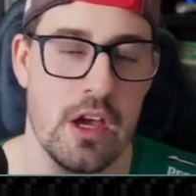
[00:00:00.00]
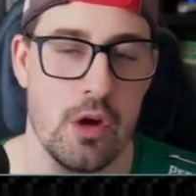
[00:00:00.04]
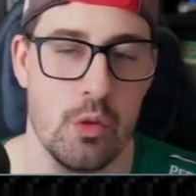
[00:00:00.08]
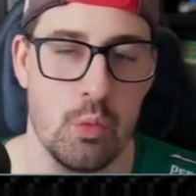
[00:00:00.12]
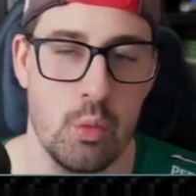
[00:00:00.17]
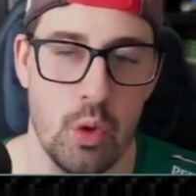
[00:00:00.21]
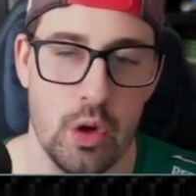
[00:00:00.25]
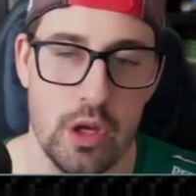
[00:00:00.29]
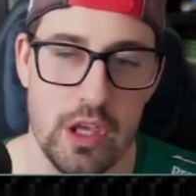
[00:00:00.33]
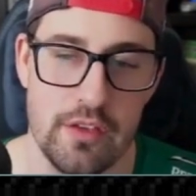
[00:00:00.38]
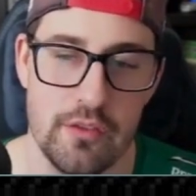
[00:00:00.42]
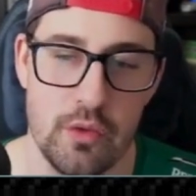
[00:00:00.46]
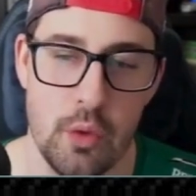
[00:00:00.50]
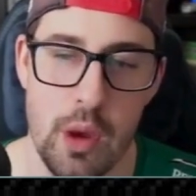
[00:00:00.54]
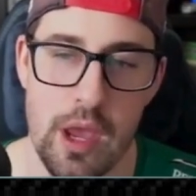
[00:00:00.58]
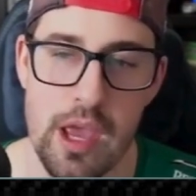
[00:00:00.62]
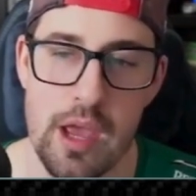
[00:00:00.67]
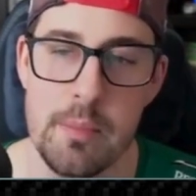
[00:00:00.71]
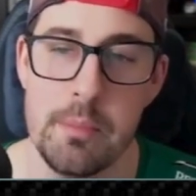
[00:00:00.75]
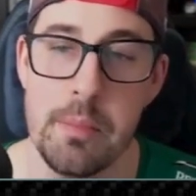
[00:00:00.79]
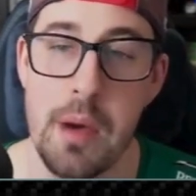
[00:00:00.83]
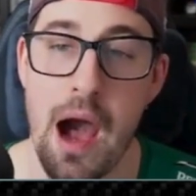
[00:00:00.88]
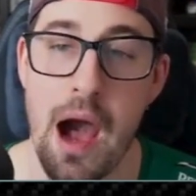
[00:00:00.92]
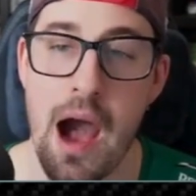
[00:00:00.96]
We'll give away a
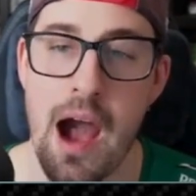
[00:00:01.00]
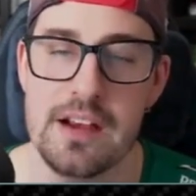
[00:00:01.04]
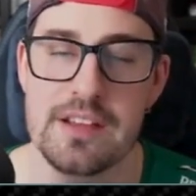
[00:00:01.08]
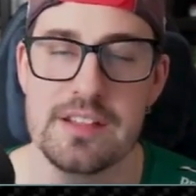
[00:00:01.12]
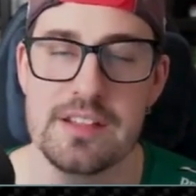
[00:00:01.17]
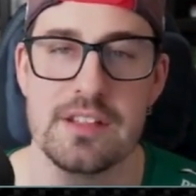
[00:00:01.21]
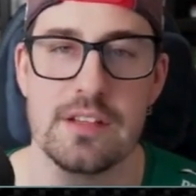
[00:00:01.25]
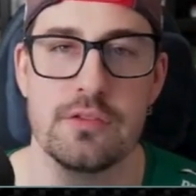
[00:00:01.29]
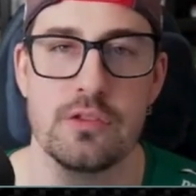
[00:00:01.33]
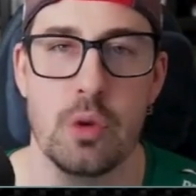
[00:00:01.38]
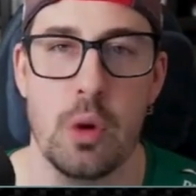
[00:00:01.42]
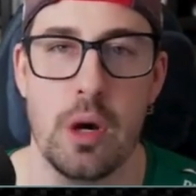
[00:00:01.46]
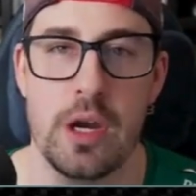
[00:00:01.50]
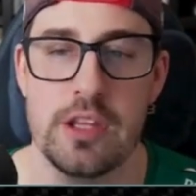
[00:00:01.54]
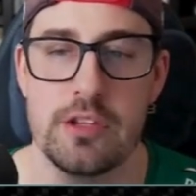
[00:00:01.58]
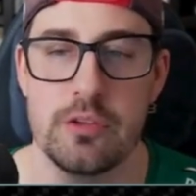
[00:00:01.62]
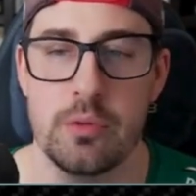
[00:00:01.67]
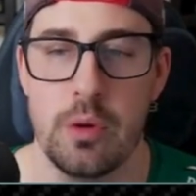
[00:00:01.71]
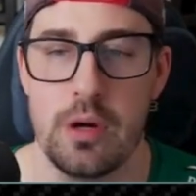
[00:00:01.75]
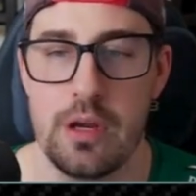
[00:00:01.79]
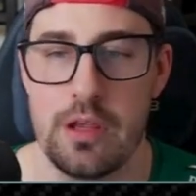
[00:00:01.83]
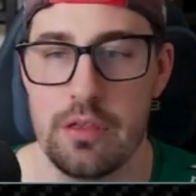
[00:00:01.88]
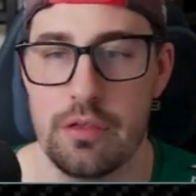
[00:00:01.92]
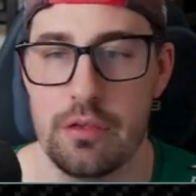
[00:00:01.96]
box of
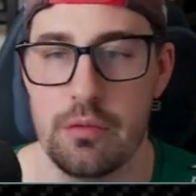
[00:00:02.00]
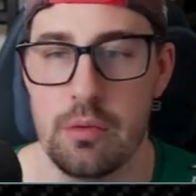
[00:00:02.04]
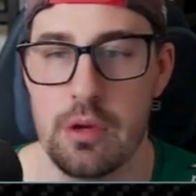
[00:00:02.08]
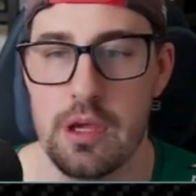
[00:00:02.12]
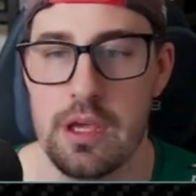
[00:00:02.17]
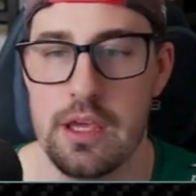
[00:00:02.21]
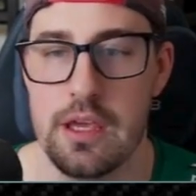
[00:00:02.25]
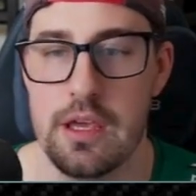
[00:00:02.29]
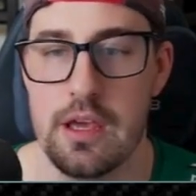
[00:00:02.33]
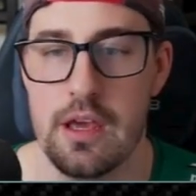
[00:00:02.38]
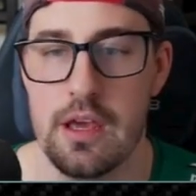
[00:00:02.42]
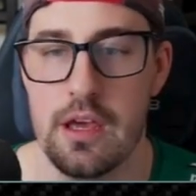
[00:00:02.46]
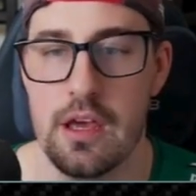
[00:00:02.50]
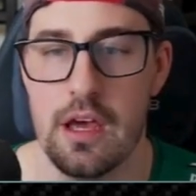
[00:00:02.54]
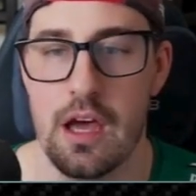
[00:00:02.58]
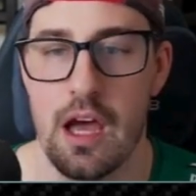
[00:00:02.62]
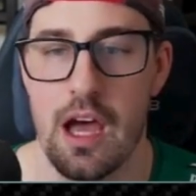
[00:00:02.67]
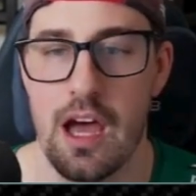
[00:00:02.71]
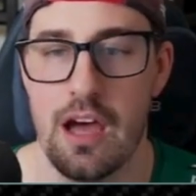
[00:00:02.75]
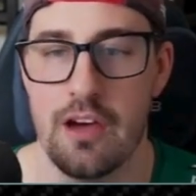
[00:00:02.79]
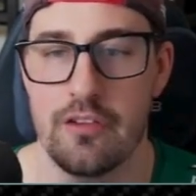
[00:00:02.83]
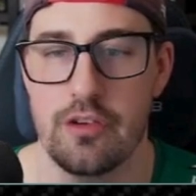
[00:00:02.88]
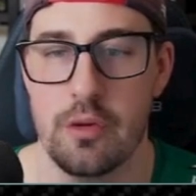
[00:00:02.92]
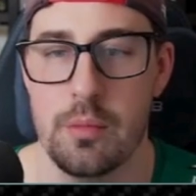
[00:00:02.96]
2023
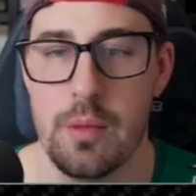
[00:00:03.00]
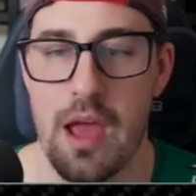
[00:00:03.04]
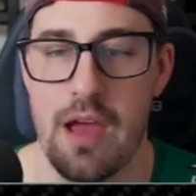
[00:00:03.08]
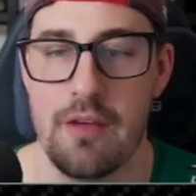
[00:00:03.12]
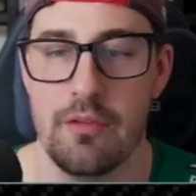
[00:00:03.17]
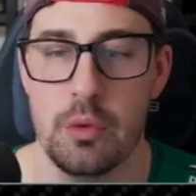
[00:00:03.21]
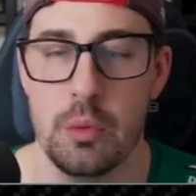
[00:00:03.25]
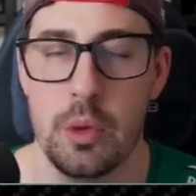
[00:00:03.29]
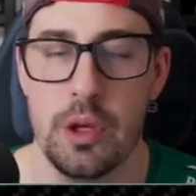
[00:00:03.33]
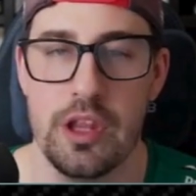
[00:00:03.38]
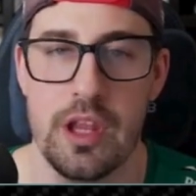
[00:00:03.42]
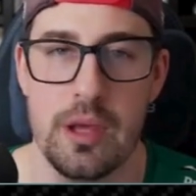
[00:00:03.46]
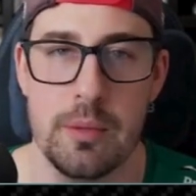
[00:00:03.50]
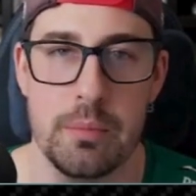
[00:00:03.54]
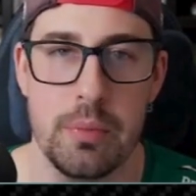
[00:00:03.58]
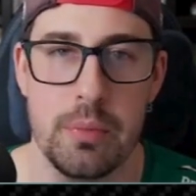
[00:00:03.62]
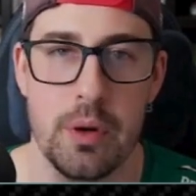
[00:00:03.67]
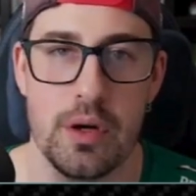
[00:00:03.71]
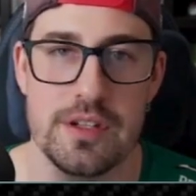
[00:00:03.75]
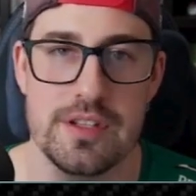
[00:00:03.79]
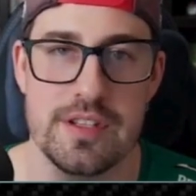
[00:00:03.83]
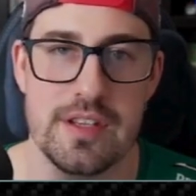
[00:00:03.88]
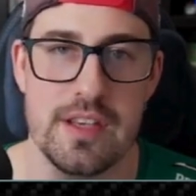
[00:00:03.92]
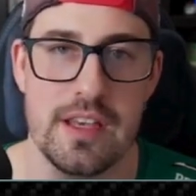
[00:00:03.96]
from everyone that
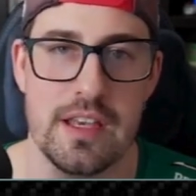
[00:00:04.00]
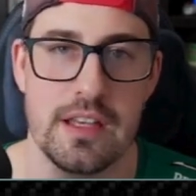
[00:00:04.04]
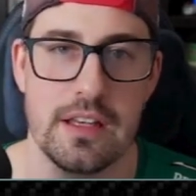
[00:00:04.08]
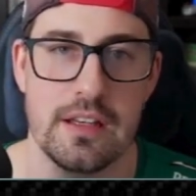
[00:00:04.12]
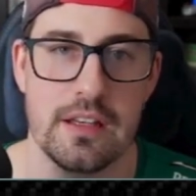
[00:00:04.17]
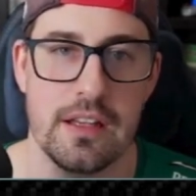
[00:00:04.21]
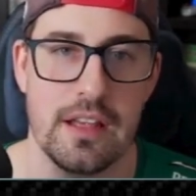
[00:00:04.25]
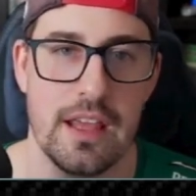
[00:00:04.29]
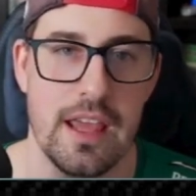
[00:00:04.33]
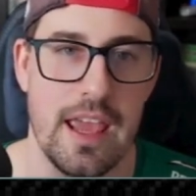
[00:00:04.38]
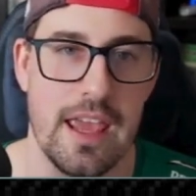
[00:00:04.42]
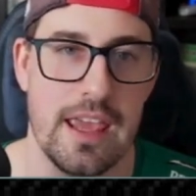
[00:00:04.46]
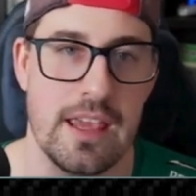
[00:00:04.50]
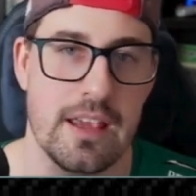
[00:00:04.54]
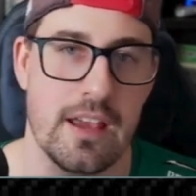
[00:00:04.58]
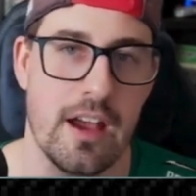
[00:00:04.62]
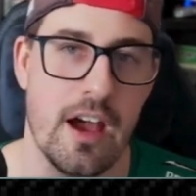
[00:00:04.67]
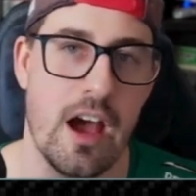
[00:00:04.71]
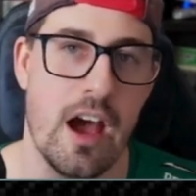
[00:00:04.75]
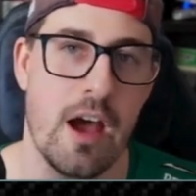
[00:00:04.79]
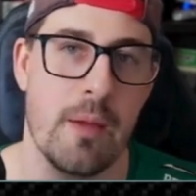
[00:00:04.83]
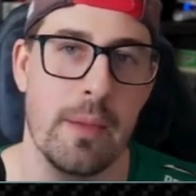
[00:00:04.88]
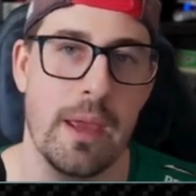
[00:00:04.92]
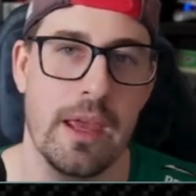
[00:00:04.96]
puts in a
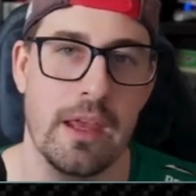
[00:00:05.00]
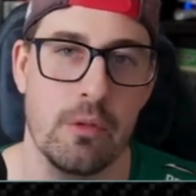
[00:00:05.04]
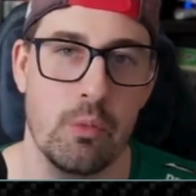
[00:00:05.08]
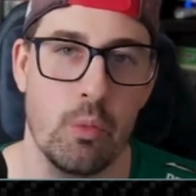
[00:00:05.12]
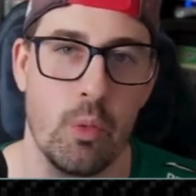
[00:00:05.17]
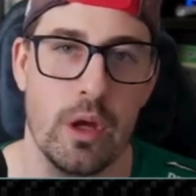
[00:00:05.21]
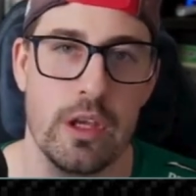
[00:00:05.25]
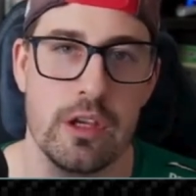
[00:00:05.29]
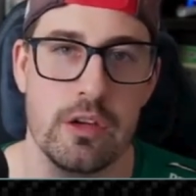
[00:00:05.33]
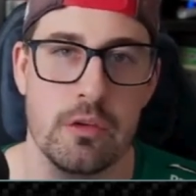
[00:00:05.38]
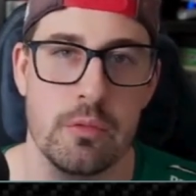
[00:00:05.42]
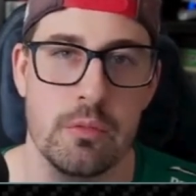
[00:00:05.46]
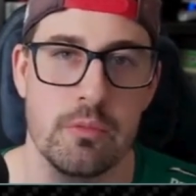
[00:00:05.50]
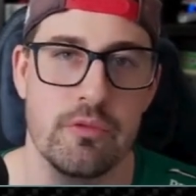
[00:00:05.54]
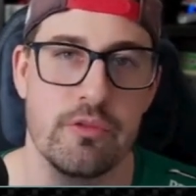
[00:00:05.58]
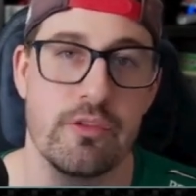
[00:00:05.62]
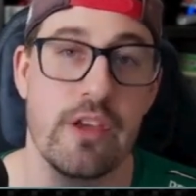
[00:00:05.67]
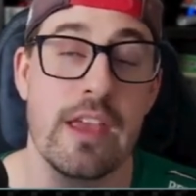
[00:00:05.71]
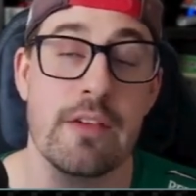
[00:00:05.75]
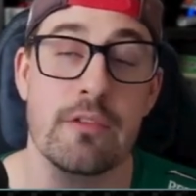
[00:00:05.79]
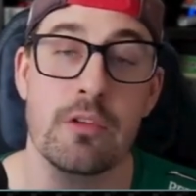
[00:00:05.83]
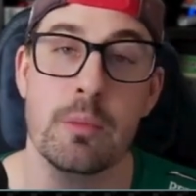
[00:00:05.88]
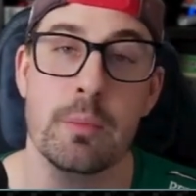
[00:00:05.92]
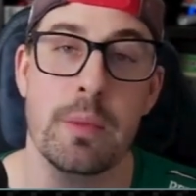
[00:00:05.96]
comment what your
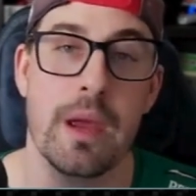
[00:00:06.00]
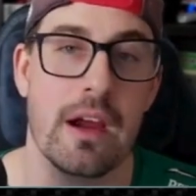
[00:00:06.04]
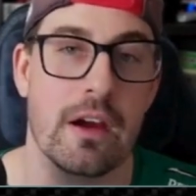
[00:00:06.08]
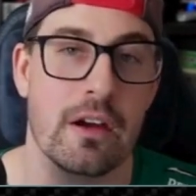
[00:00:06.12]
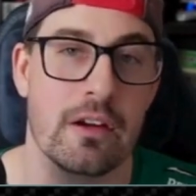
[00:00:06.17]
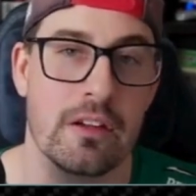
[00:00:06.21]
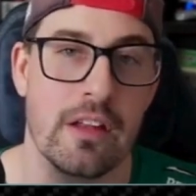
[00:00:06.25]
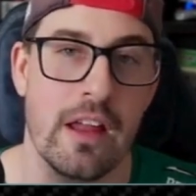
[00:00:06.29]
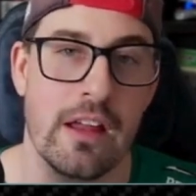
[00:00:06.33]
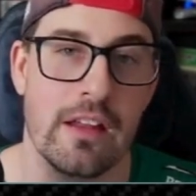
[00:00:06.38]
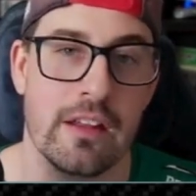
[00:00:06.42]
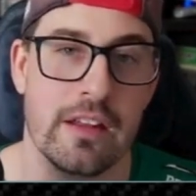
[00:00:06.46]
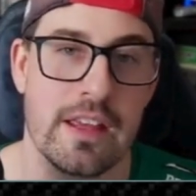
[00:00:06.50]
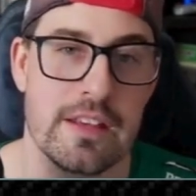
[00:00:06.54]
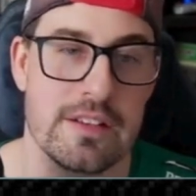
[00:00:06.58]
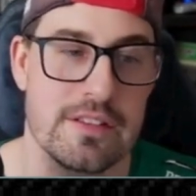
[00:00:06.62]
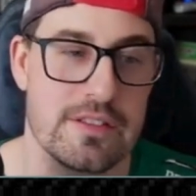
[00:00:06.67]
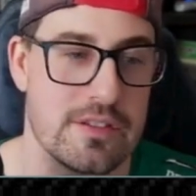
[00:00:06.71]
favorite parallel is.